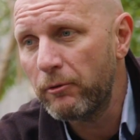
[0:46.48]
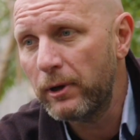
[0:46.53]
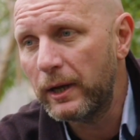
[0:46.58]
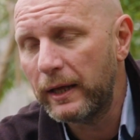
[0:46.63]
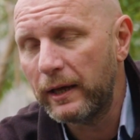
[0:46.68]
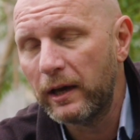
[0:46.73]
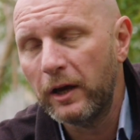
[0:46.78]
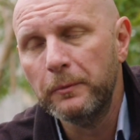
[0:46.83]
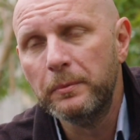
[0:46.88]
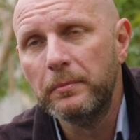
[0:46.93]

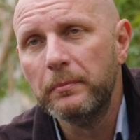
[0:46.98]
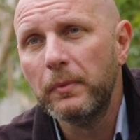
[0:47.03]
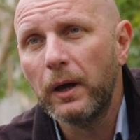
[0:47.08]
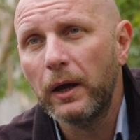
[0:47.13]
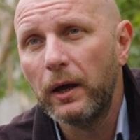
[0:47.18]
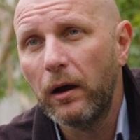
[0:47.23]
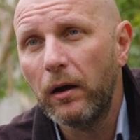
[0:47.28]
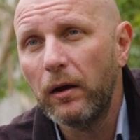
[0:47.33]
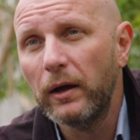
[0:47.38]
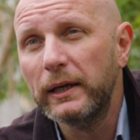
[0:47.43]
really opened
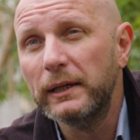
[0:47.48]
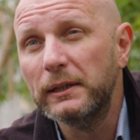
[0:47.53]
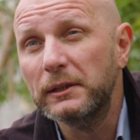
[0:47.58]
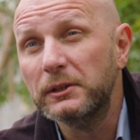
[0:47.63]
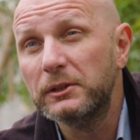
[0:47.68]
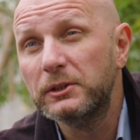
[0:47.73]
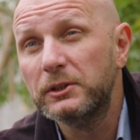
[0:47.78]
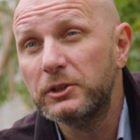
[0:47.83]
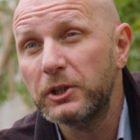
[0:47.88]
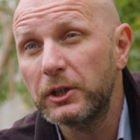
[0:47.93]
my
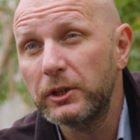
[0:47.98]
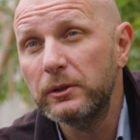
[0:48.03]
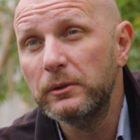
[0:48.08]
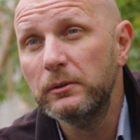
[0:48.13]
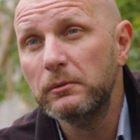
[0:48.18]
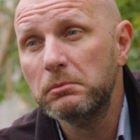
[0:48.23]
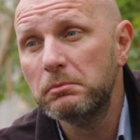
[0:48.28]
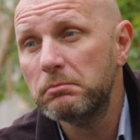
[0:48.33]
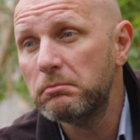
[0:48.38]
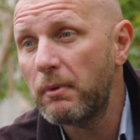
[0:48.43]
eyes
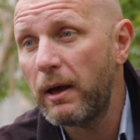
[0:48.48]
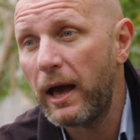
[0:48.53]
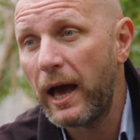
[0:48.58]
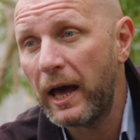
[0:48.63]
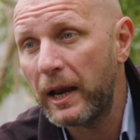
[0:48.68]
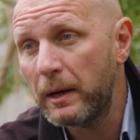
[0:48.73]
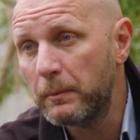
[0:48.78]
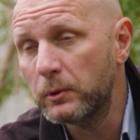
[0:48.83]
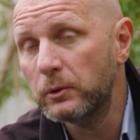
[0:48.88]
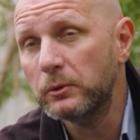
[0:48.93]
to
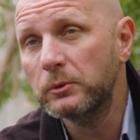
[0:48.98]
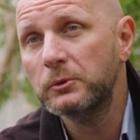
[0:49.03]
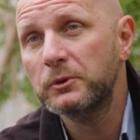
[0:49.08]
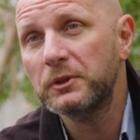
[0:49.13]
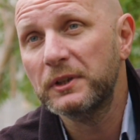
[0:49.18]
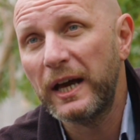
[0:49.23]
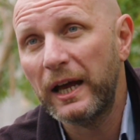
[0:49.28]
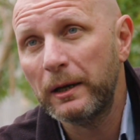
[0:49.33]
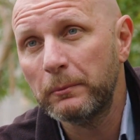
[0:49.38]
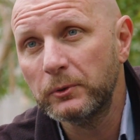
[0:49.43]

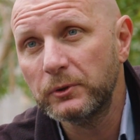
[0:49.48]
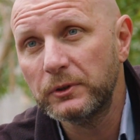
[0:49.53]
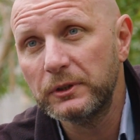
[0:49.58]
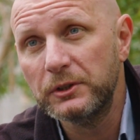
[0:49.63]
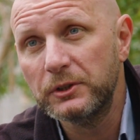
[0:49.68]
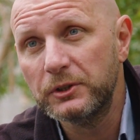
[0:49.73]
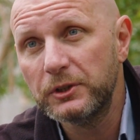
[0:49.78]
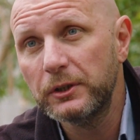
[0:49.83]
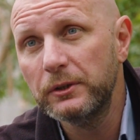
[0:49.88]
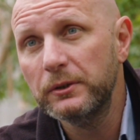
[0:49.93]
animals and animals
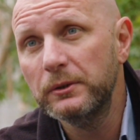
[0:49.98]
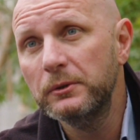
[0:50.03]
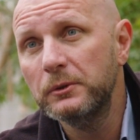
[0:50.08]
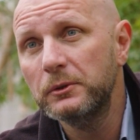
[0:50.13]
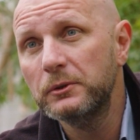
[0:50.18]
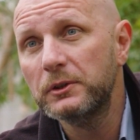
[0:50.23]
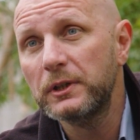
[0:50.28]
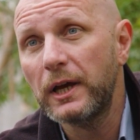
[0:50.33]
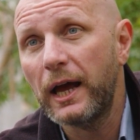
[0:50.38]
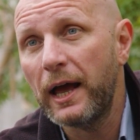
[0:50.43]
in
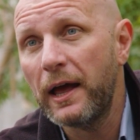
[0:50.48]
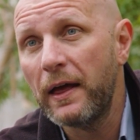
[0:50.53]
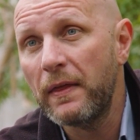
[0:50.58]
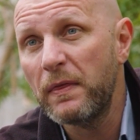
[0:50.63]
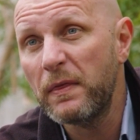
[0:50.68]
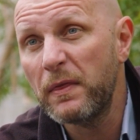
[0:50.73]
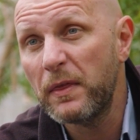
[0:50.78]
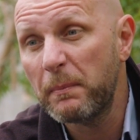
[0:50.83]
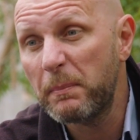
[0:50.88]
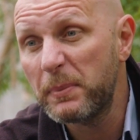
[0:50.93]
zoos
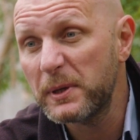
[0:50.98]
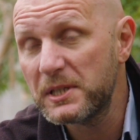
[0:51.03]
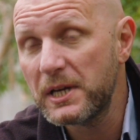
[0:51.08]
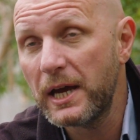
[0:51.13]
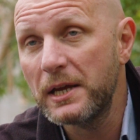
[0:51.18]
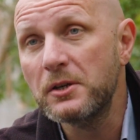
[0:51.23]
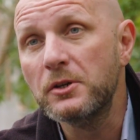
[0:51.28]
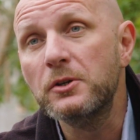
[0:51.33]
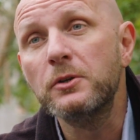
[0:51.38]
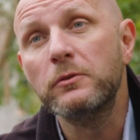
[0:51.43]
and the
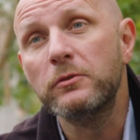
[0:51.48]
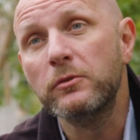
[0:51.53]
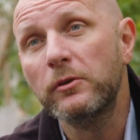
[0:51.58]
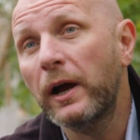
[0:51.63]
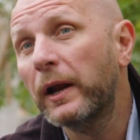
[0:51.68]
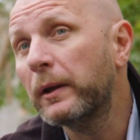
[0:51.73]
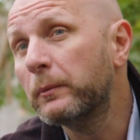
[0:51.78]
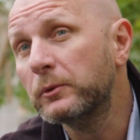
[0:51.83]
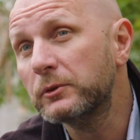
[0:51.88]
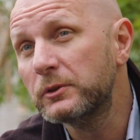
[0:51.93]
potential for
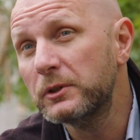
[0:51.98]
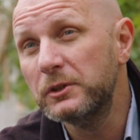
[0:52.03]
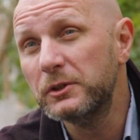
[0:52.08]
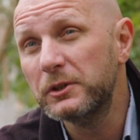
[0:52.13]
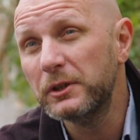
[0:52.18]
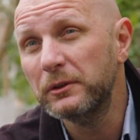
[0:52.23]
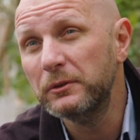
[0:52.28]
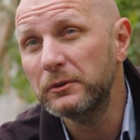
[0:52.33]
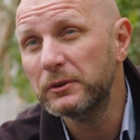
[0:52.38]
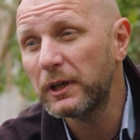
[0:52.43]
animals in
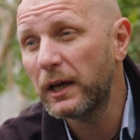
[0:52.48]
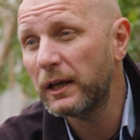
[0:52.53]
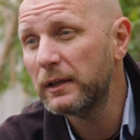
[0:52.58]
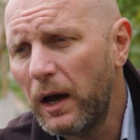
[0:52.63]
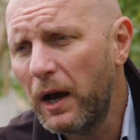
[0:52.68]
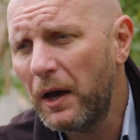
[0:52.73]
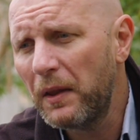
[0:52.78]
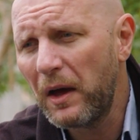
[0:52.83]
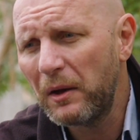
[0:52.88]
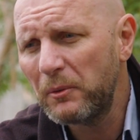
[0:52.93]
zoos.
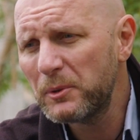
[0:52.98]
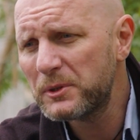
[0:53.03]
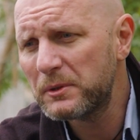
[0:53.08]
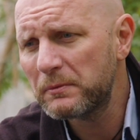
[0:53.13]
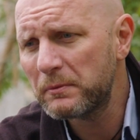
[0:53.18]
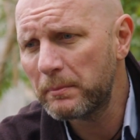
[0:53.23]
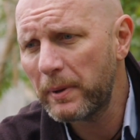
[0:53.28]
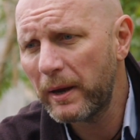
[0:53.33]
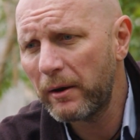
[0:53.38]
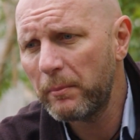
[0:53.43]
And
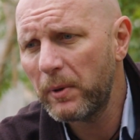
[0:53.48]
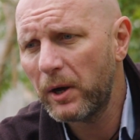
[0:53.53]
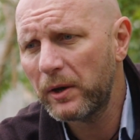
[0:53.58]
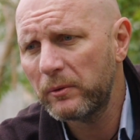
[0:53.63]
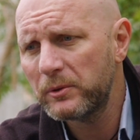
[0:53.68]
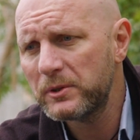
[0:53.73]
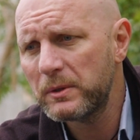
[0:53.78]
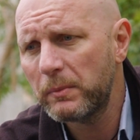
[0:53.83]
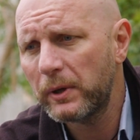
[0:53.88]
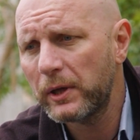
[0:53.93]
bear in mind
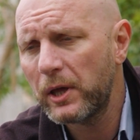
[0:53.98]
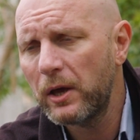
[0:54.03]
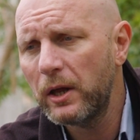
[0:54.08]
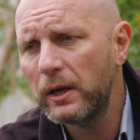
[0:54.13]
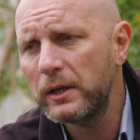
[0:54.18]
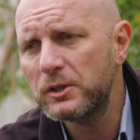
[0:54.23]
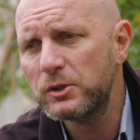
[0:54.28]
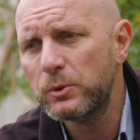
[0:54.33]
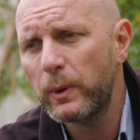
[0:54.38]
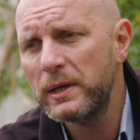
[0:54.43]
I was in my
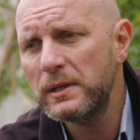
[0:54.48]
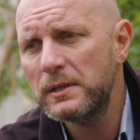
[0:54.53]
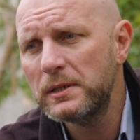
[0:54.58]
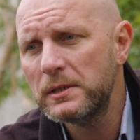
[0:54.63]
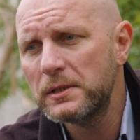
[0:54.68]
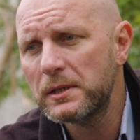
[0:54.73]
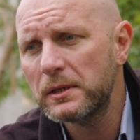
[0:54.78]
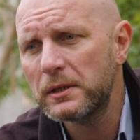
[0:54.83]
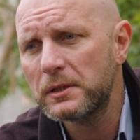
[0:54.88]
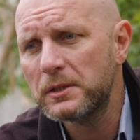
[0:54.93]
early
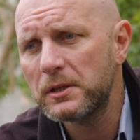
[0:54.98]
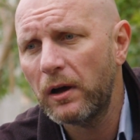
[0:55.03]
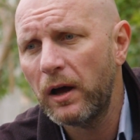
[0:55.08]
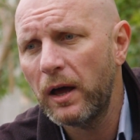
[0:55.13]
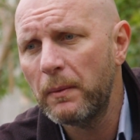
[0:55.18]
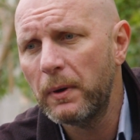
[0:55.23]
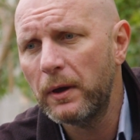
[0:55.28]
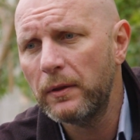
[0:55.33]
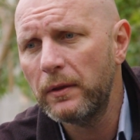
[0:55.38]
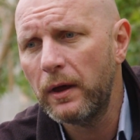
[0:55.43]
20s at the
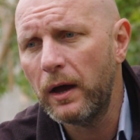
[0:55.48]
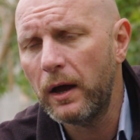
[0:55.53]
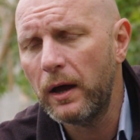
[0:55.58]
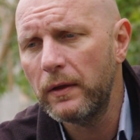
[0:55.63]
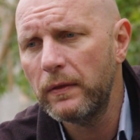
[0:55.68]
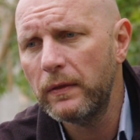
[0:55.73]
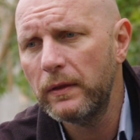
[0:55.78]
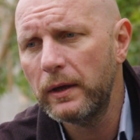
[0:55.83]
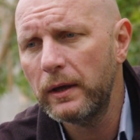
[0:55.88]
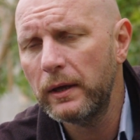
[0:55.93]
time, and
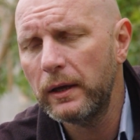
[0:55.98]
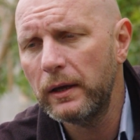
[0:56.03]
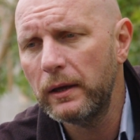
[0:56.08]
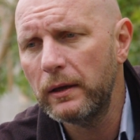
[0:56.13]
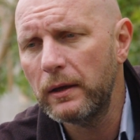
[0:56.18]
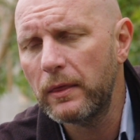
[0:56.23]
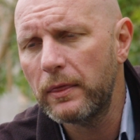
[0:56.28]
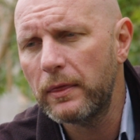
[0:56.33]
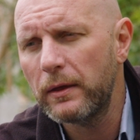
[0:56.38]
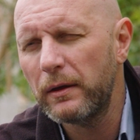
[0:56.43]

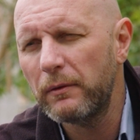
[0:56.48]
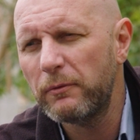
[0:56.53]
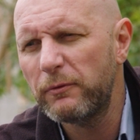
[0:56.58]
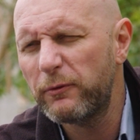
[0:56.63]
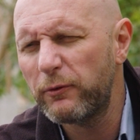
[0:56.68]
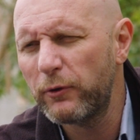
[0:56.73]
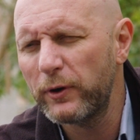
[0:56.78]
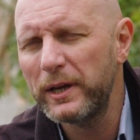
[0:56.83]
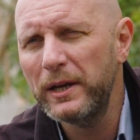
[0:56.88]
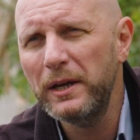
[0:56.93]
the
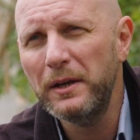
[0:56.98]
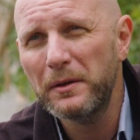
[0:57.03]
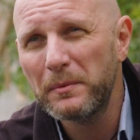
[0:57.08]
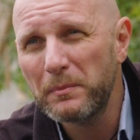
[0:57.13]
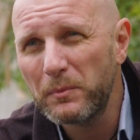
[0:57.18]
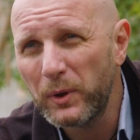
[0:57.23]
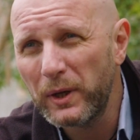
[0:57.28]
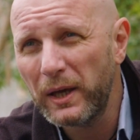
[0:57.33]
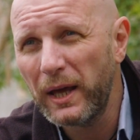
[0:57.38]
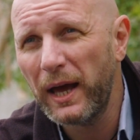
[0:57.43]

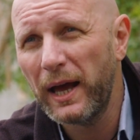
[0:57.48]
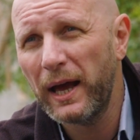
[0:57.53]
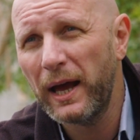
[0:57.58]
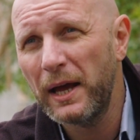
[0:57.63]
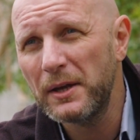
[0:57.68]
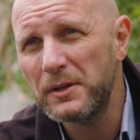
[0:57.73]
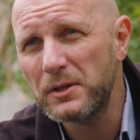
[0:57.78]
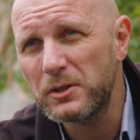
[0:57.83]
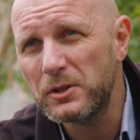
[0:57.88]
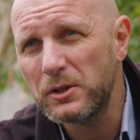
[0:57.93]
freedom we
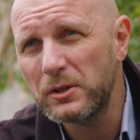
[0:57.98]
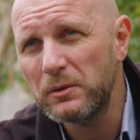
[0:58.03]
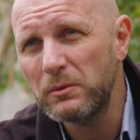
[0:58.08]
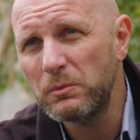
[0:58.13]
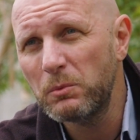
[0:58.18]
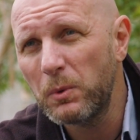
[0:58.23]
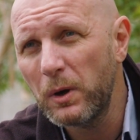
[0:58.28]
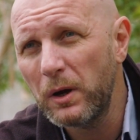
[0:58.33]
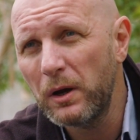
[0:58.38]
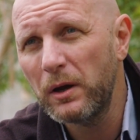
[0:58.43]
had to
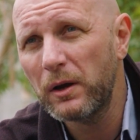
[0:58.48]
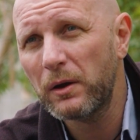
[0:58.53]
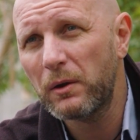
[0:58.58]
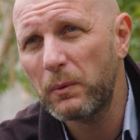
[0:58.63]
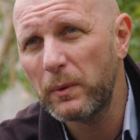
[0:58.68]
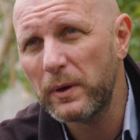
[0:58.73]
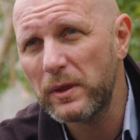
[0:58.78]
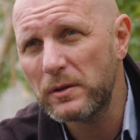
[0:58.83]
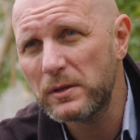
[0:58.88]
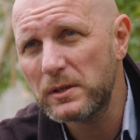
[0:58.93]

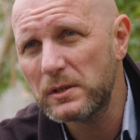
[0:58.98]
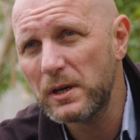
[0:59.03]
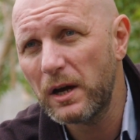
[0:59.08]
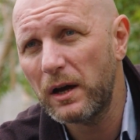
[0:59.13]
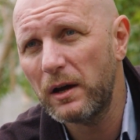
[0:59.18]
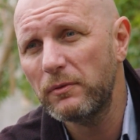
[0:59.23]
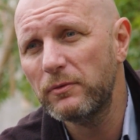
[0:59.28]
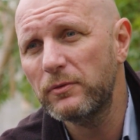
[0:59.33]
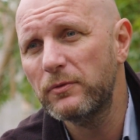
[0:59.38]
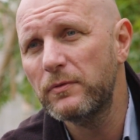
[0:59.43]
work with
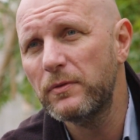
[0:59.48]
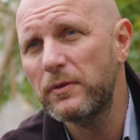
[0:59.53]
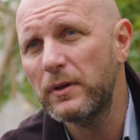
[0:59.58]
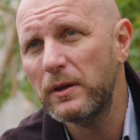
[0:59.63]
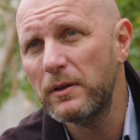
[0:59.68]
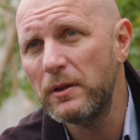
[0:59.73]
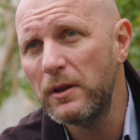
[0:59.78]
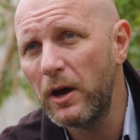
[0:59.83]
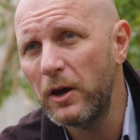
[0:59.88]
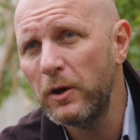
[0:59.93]
stuff
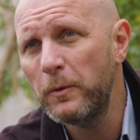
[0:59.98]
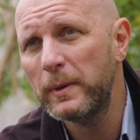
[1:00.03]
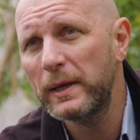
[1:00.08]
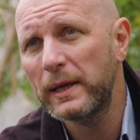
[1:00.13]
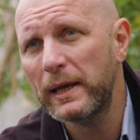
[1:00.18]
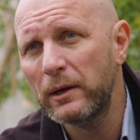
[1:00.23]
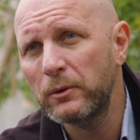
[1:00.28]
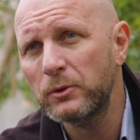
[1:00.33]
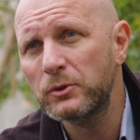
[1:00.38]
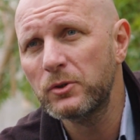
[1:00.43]
that
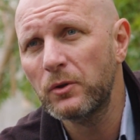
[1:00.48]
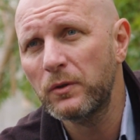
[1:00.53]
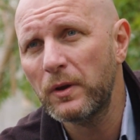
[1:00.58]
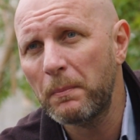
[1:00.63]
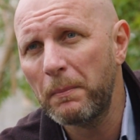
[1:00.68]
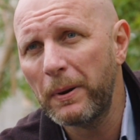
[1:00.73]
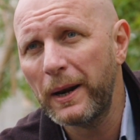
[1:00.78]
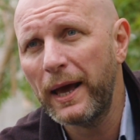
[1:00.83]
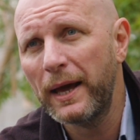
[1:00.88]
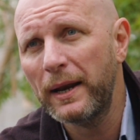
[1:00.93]
nobody else on
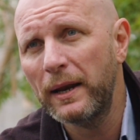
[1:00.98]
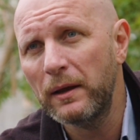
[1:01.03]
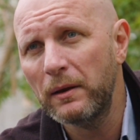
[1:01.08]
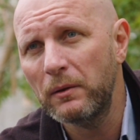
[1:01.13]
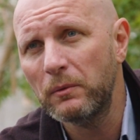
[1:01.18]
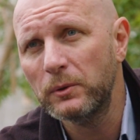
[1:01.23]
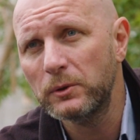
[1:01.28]
the planet